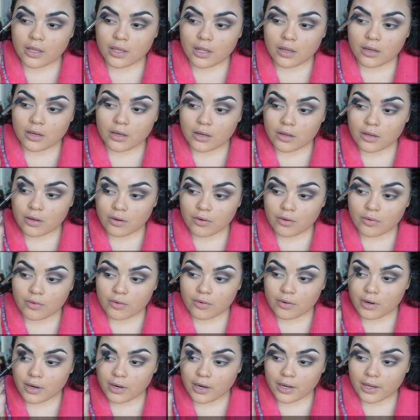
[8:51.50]
I'm going to go
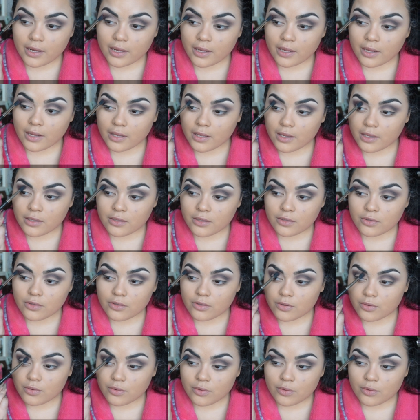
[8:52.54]
right
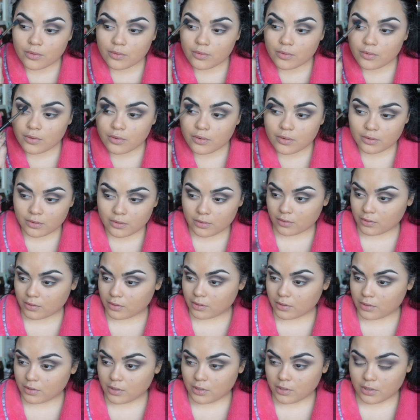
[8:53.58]
into
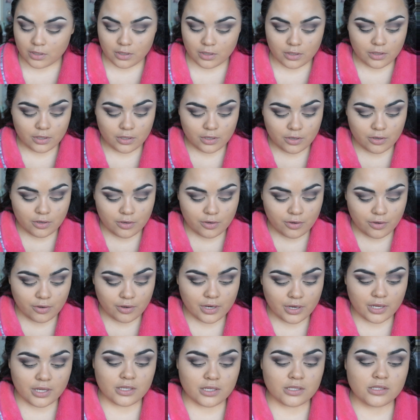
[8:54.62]
the
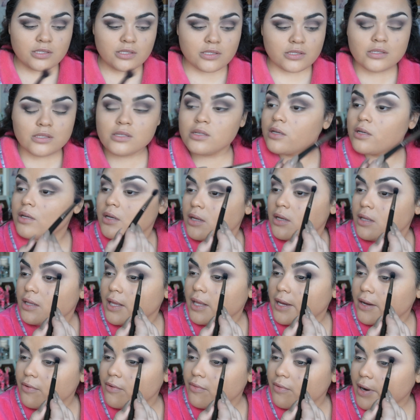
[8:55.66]
crease,
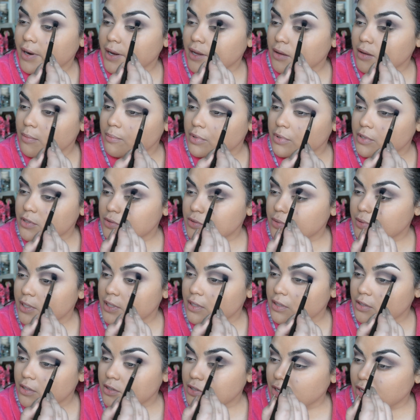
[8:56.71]
like right in between
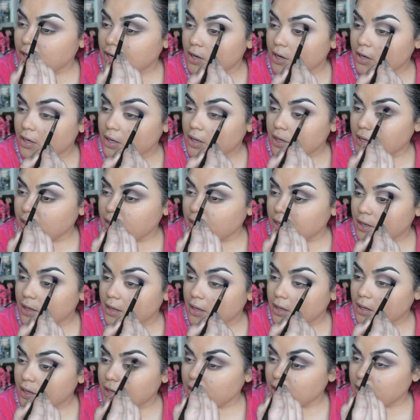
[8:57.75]
the dark
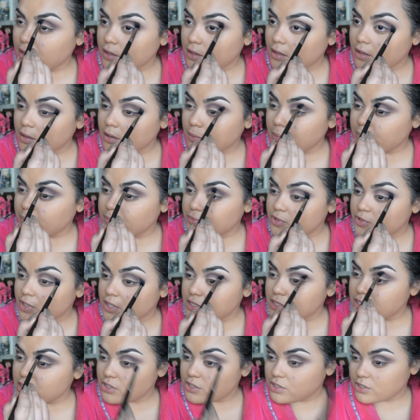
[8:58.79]
and the
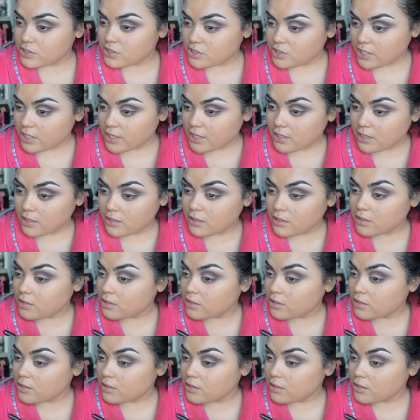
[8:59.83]
transition shade.